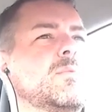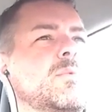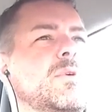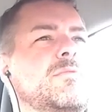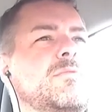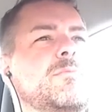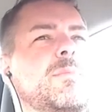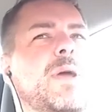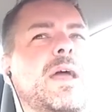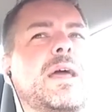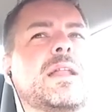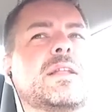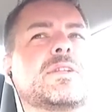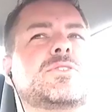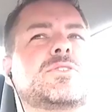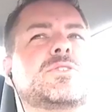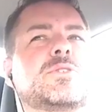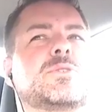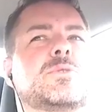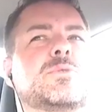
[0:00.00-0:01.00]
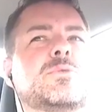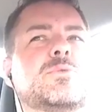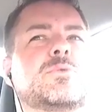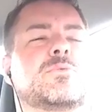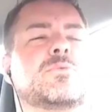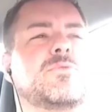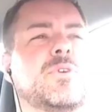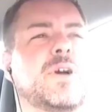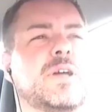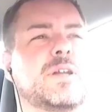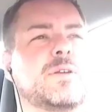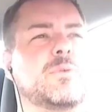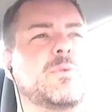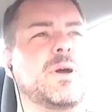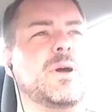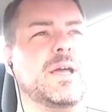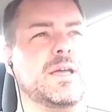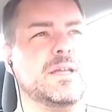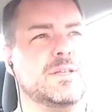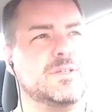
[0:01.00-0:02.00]
we've managed to find a
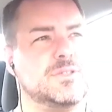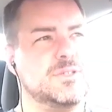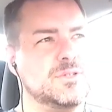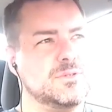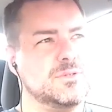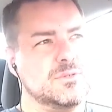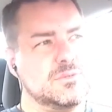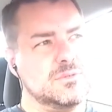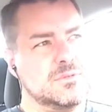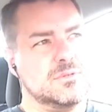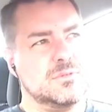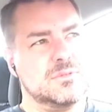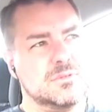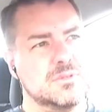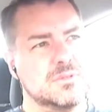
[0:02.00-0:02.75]
way to